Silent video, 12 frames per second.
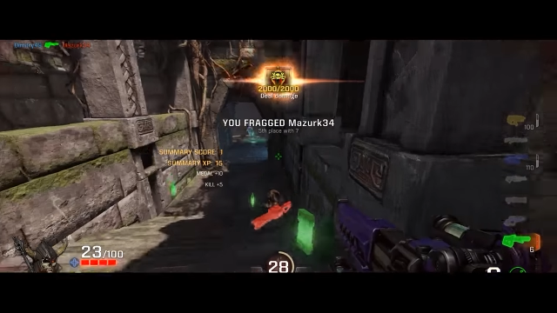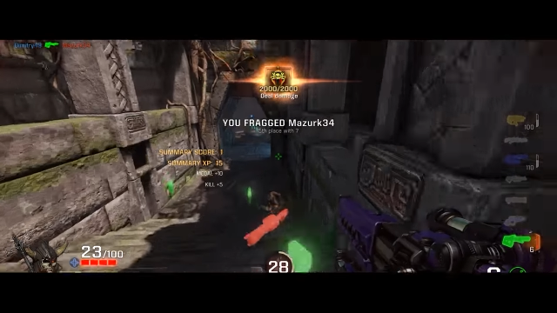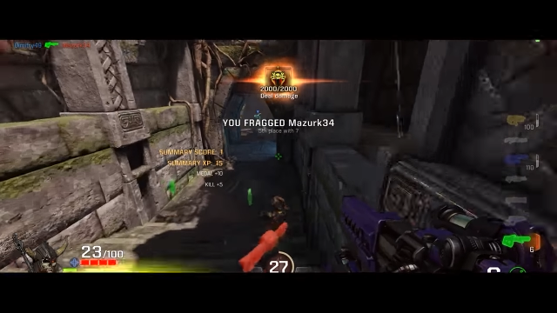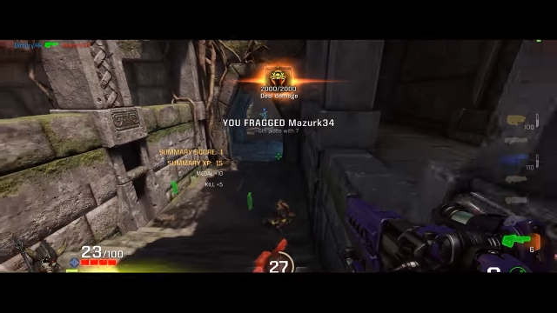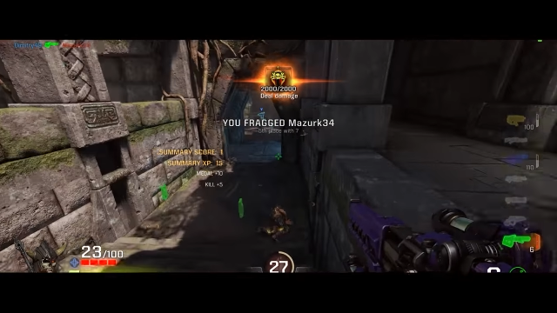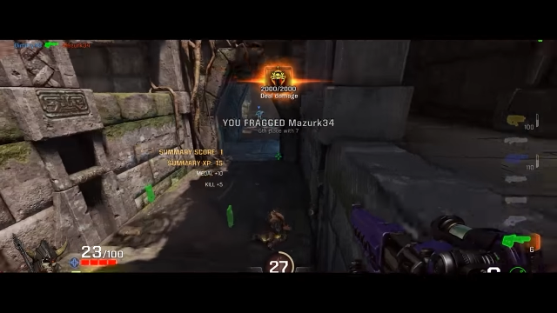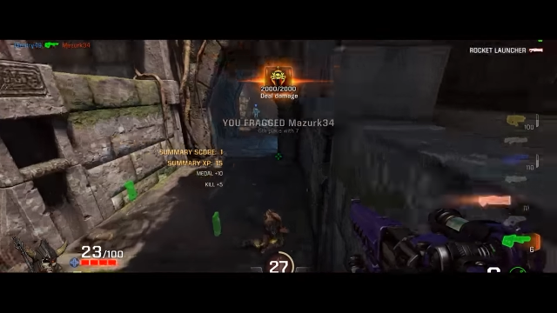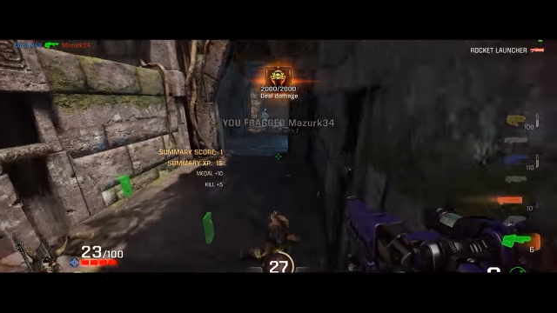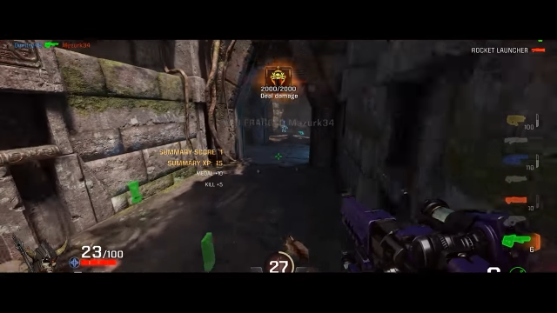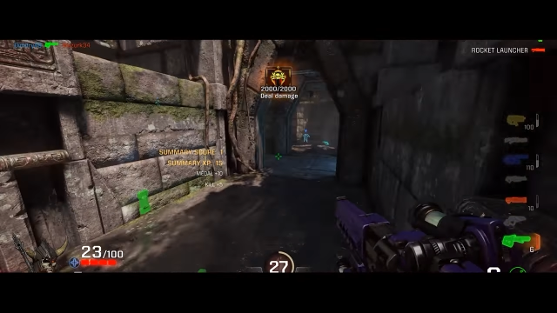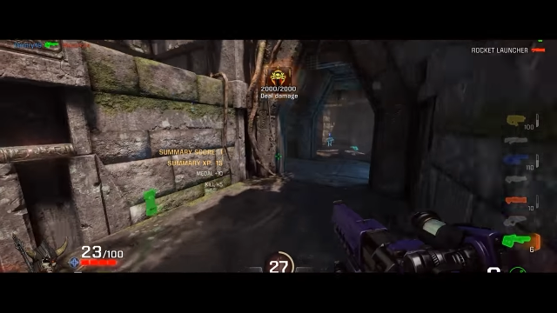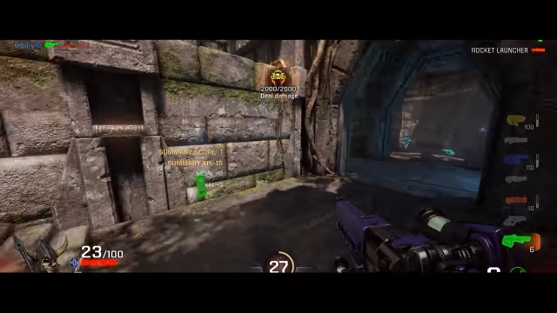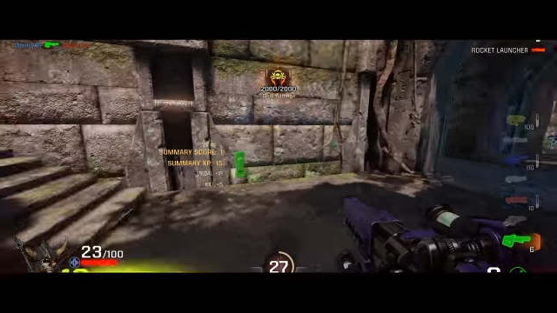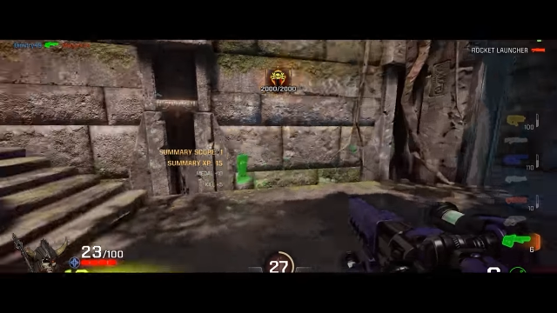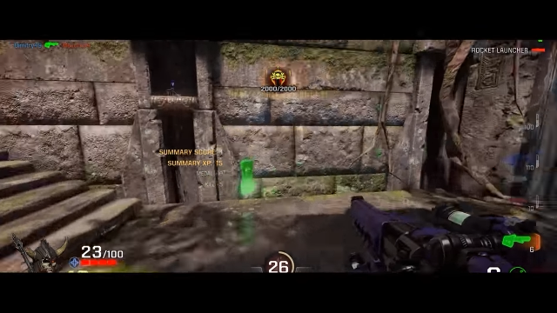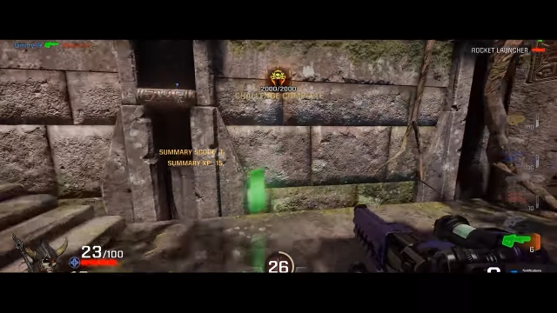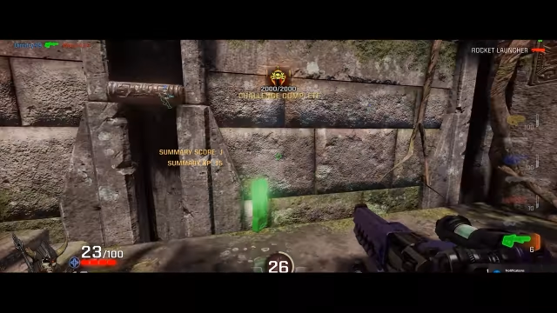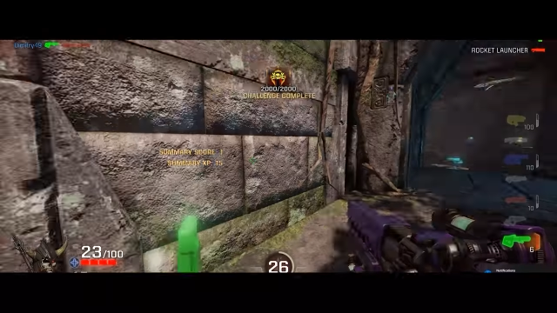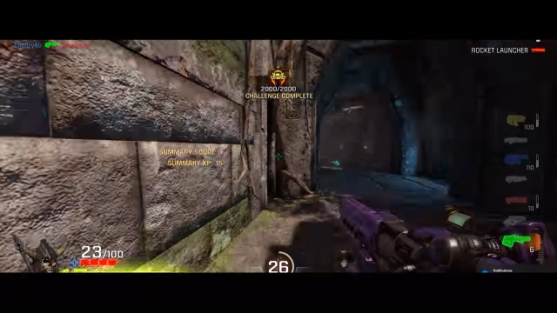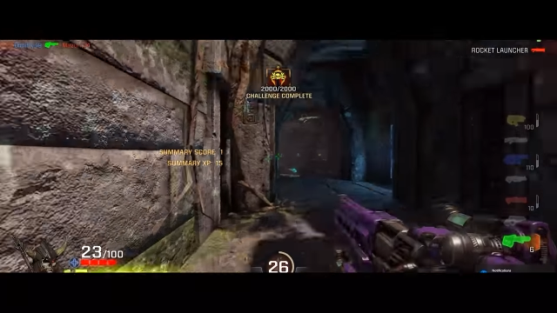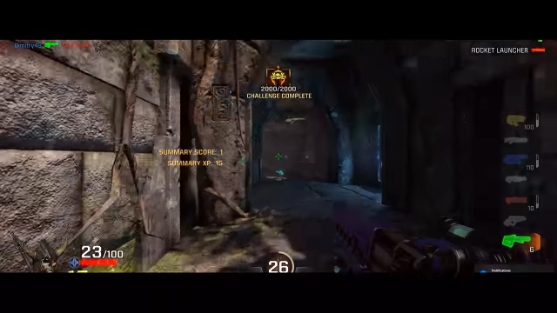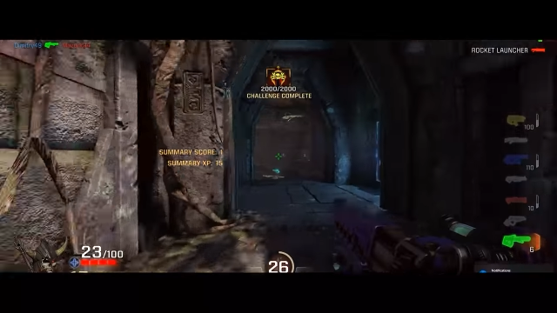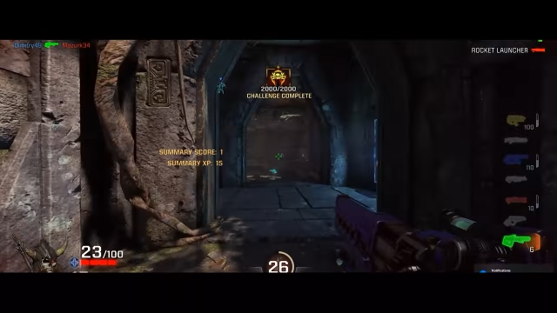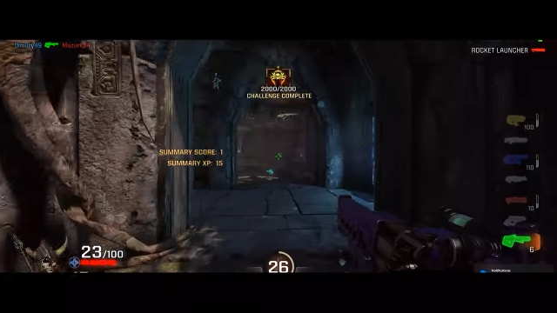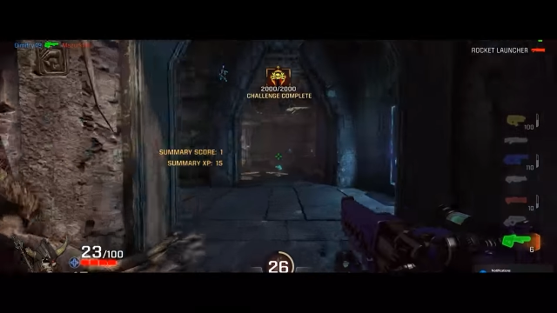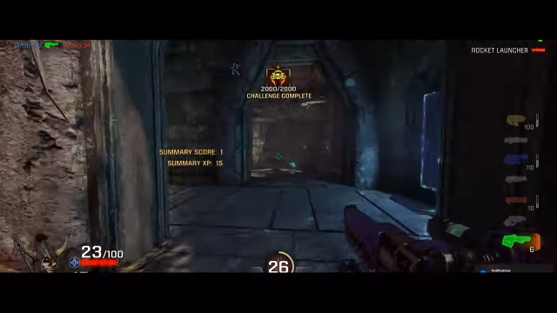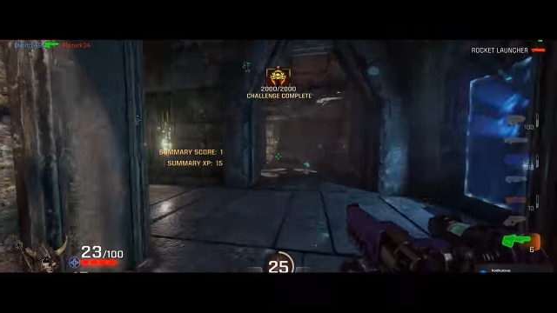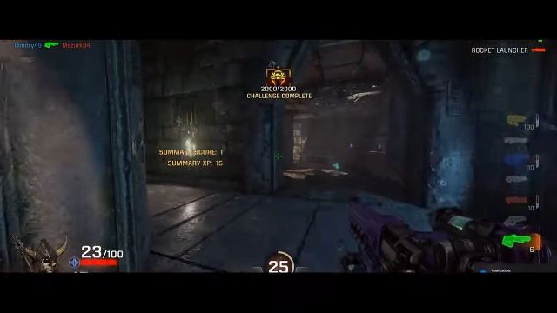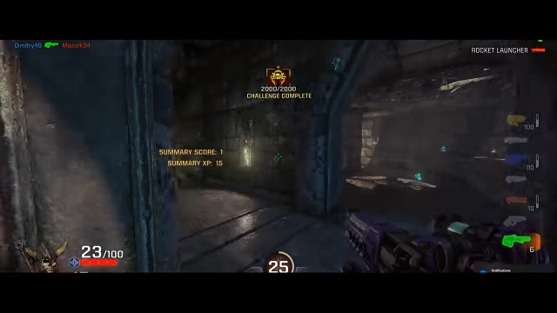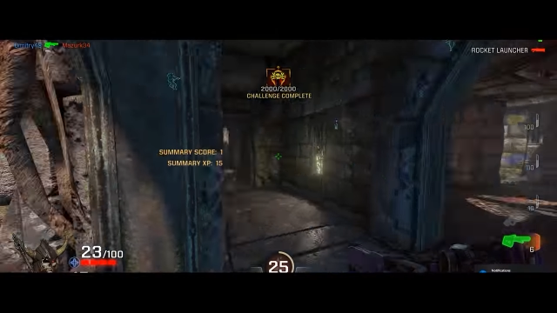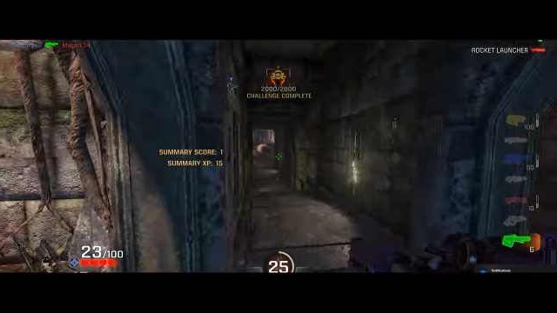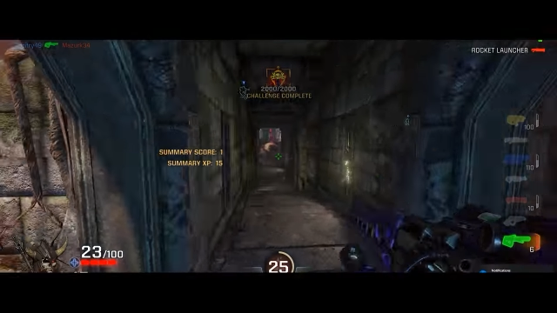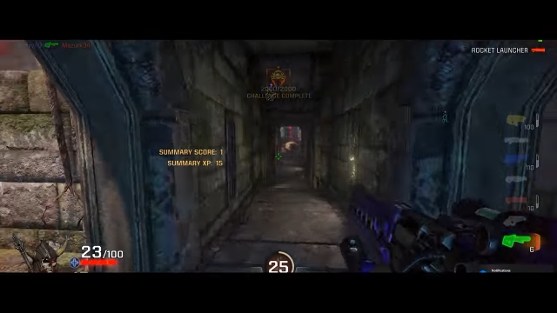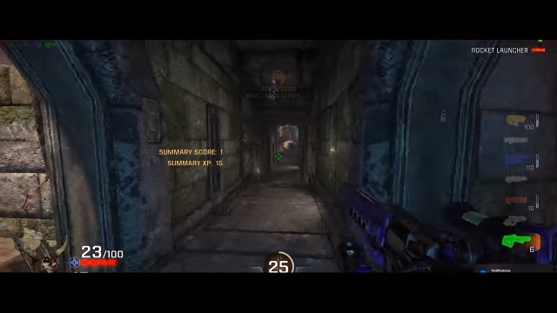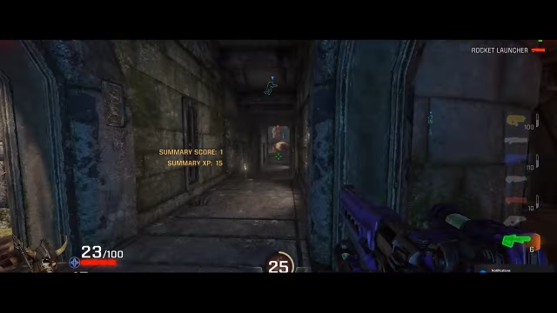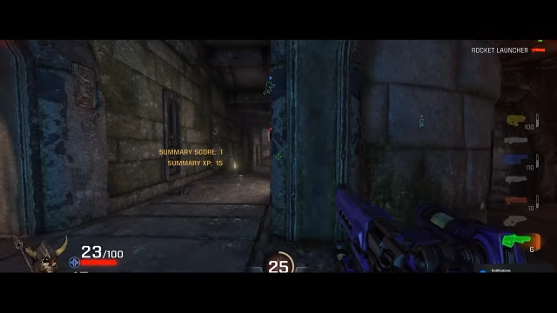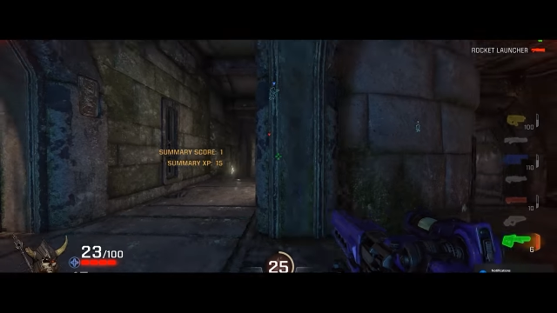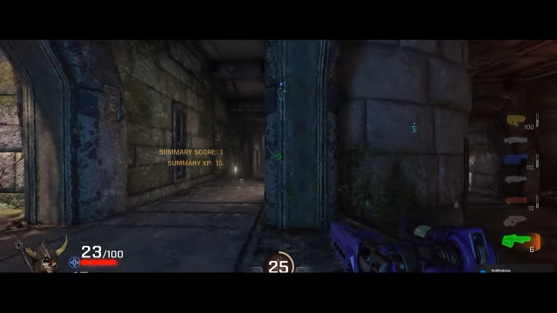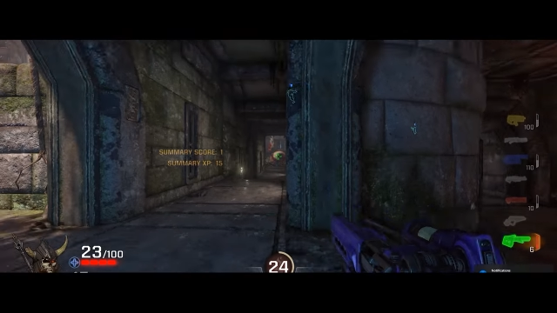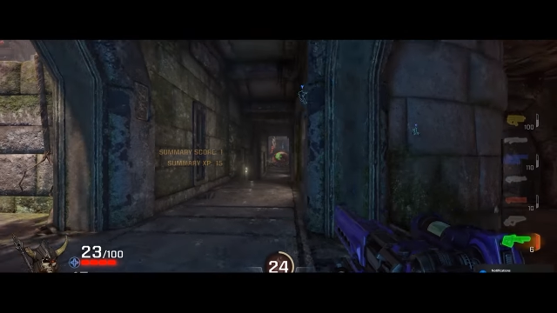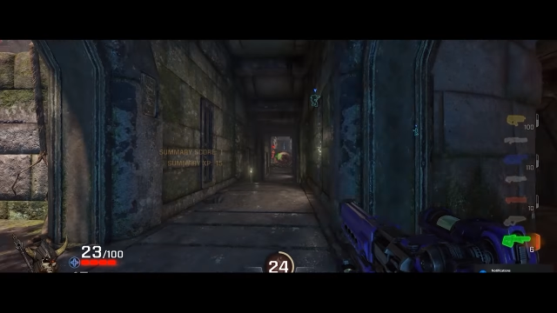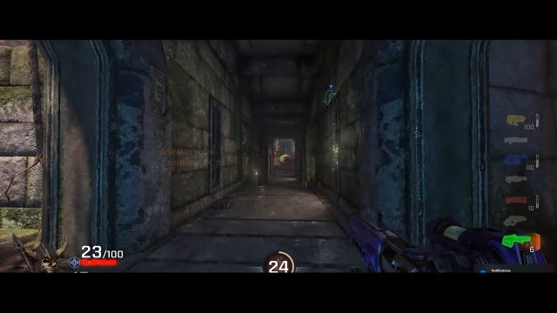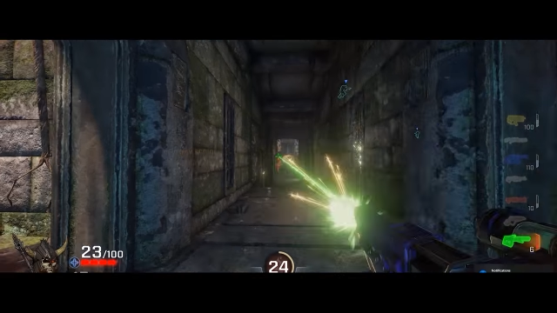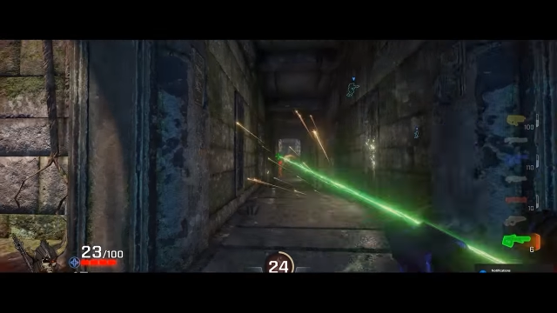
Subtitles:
[unreadable: no face in view]